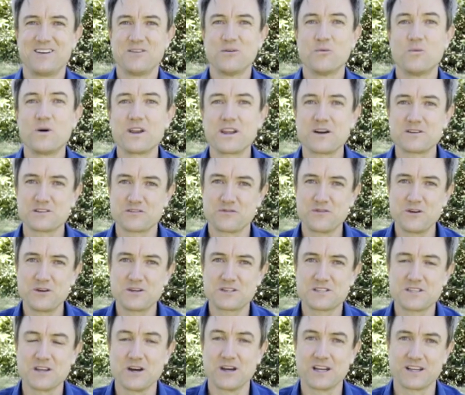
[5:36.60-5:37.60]
When I was
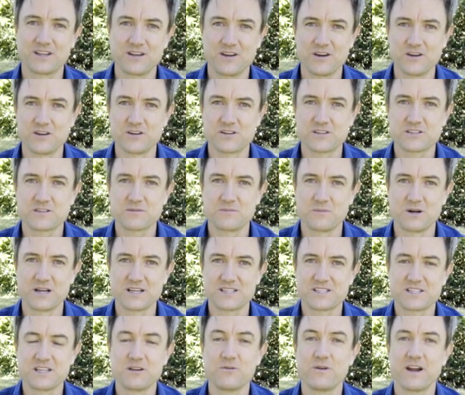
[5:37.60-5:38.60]
first diagnosed, my
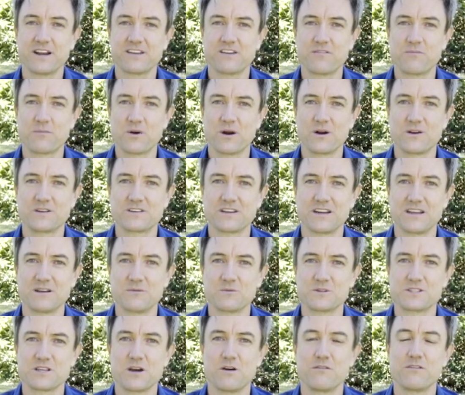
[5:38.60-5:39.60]
C-reactive protein
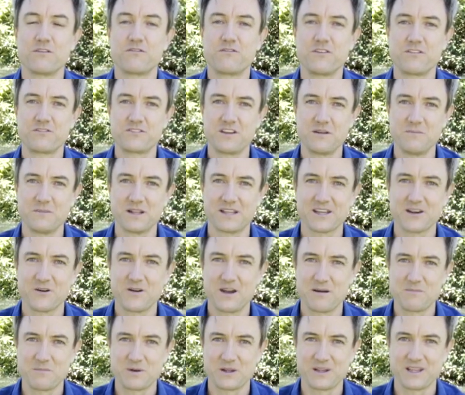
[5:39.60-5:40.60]
was over 50
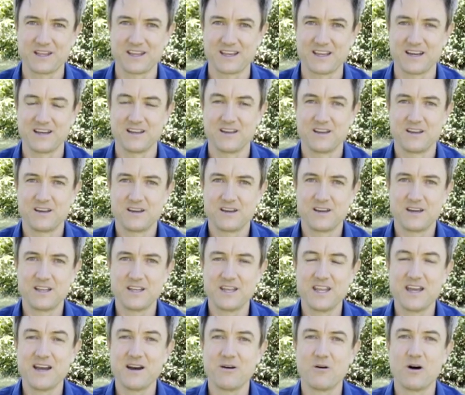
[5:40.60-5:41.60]
milligram per litre, and
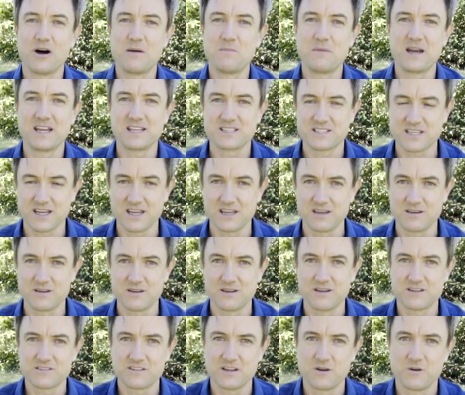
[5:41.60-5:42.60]
now I maintain
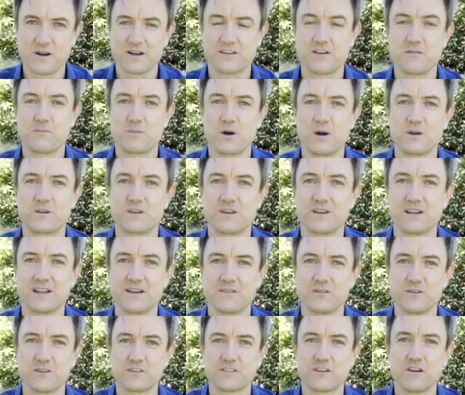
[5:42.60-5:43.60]
C-reactive protein
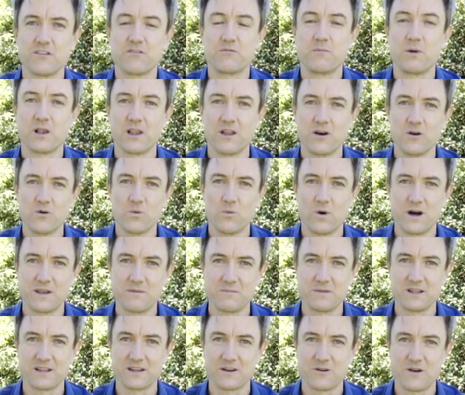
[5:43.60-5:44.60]
levels of below 1
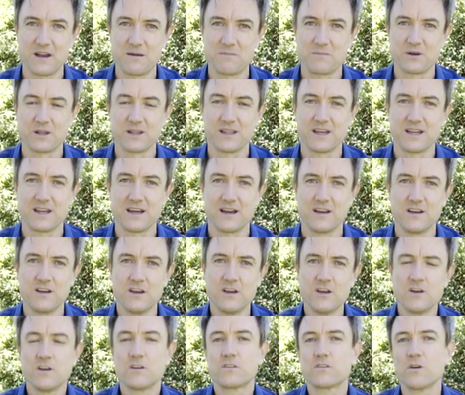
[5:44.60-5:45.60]
milligram per litre.
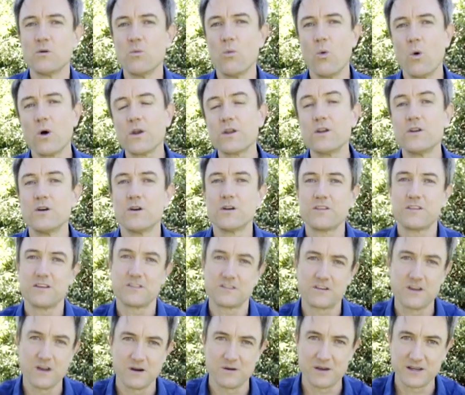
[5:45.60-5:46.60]
So what on earth is
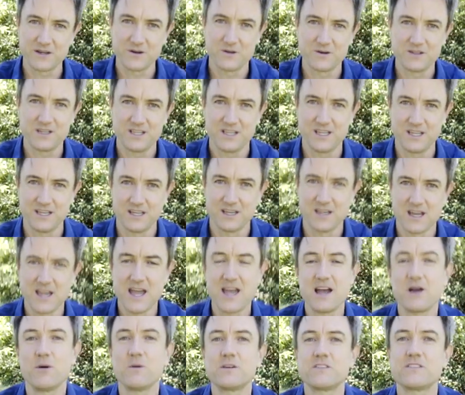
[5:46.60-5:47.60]
going on here?
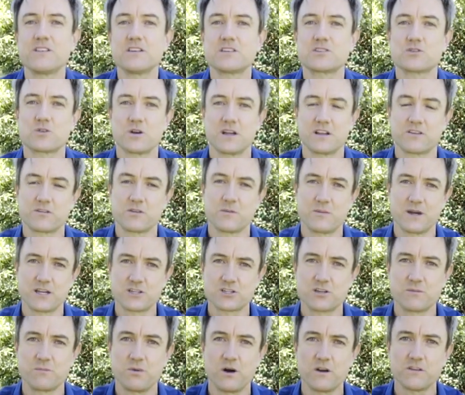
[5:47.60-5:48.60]
How is this
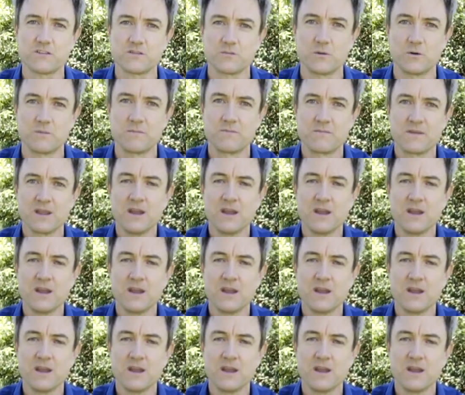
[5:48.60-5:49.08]
transformation possible?